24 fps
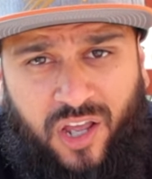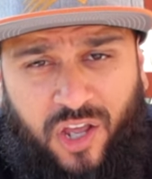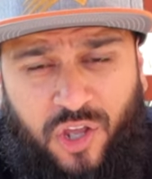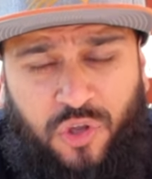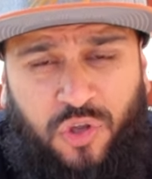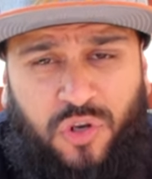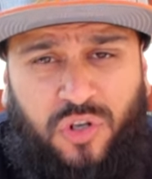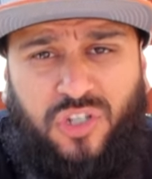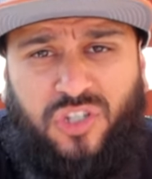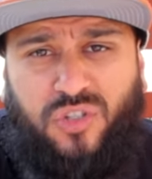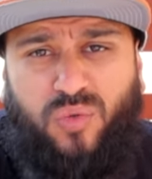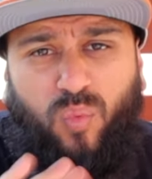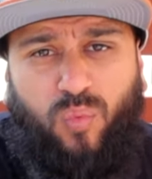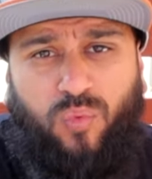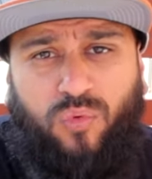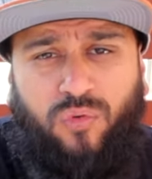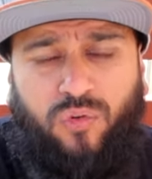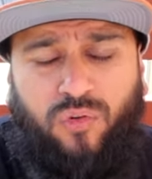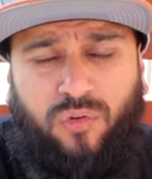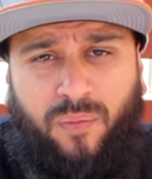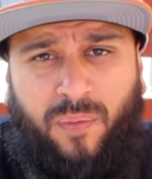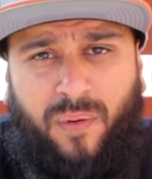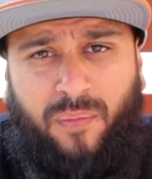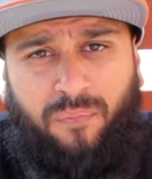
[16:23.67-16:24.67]
You'd
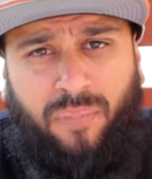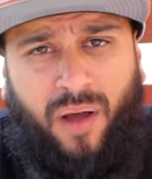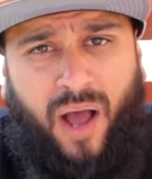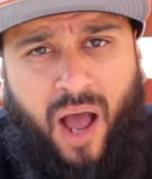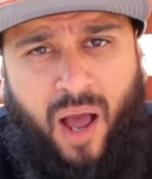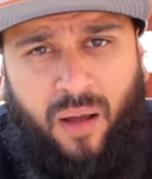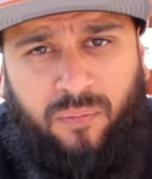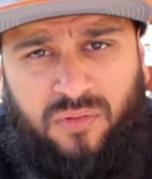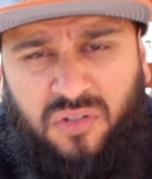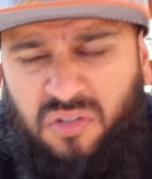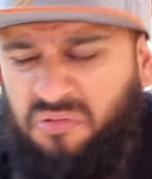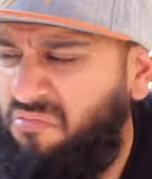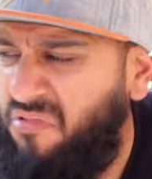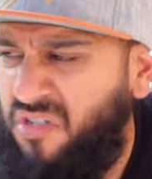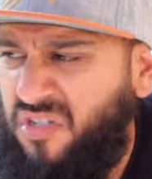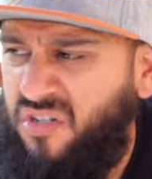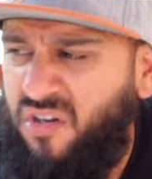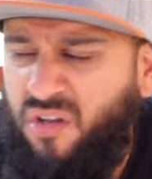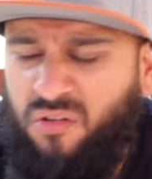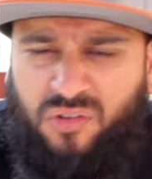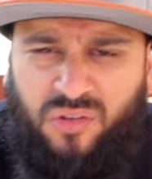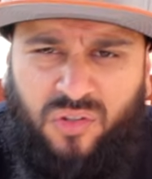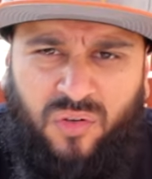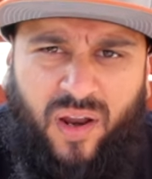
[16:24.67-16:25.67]
been popped. There's
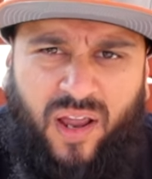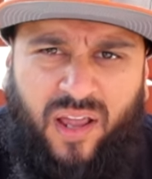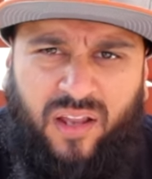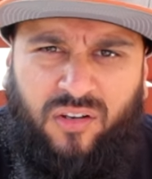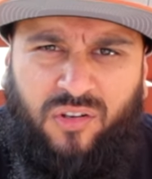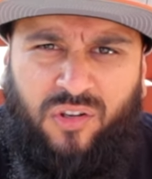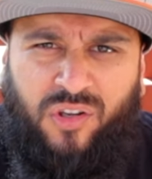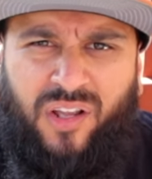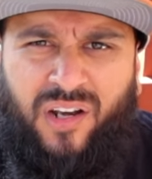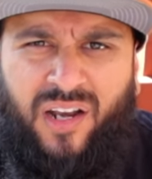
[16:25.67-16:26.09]
no threat. You're